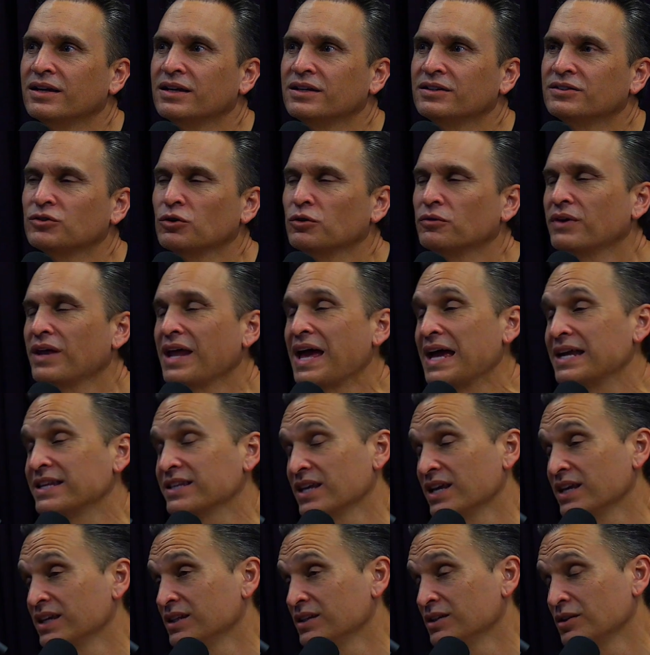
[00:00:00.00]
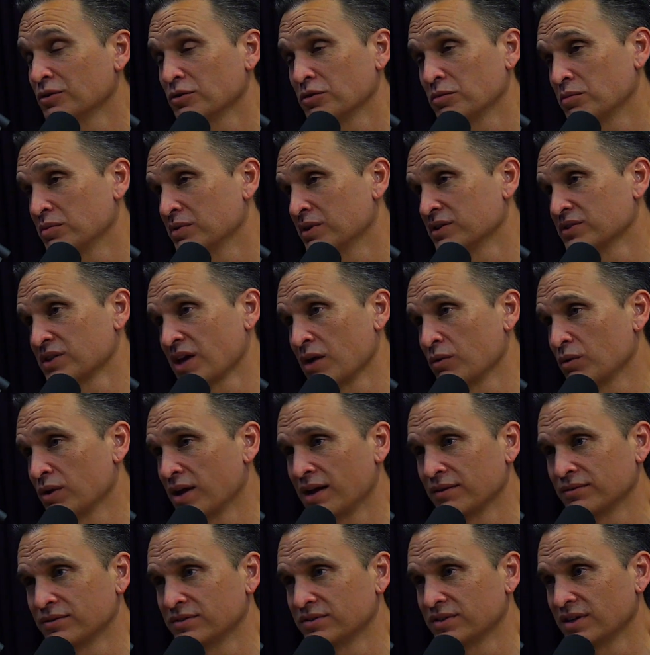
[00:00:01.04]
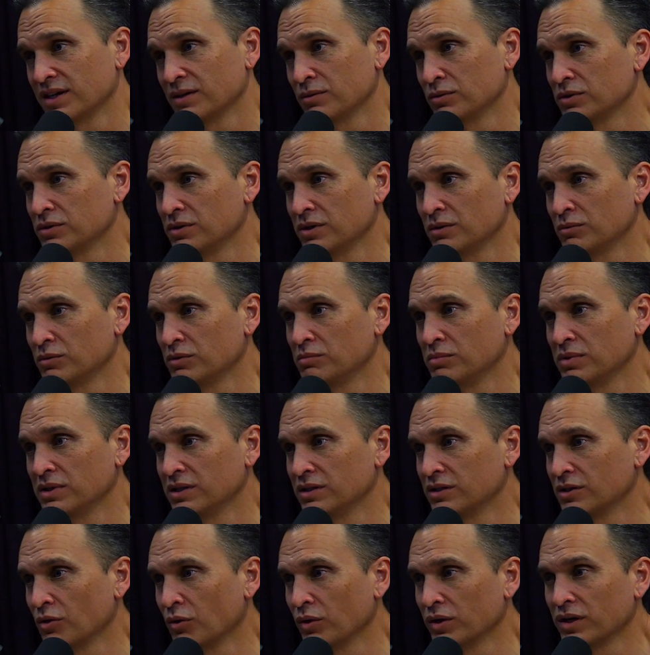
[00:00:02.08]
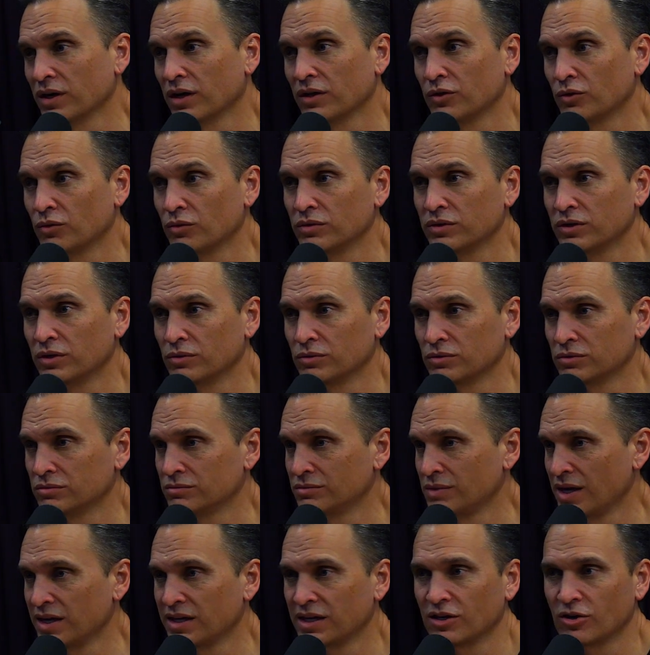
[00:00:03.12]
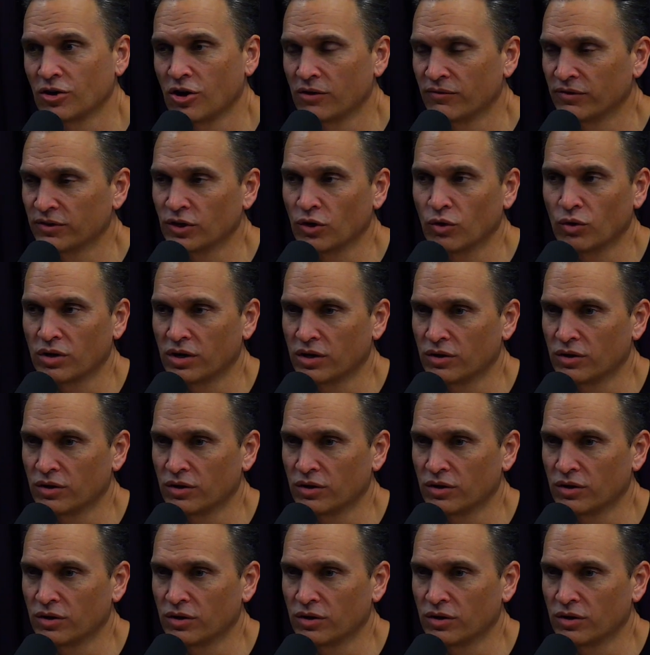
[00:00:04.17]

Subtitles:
so if it had, because I would have to say it would be going on taking off and going